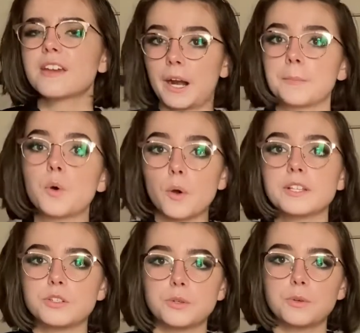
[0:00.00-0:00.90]
but I'm
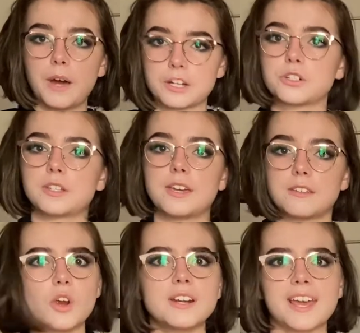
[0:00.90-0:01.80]
going to
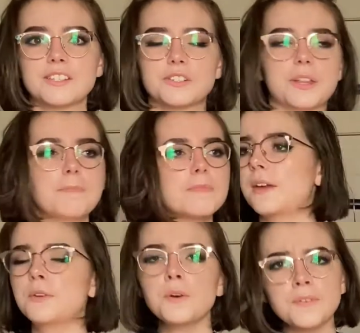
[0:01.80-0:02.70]
actually try to answer them.
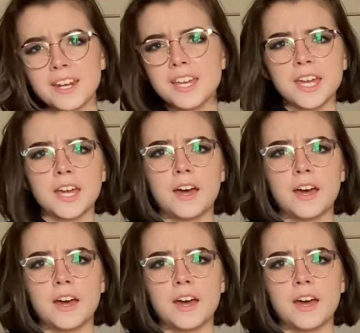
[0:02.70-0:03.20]
If you have any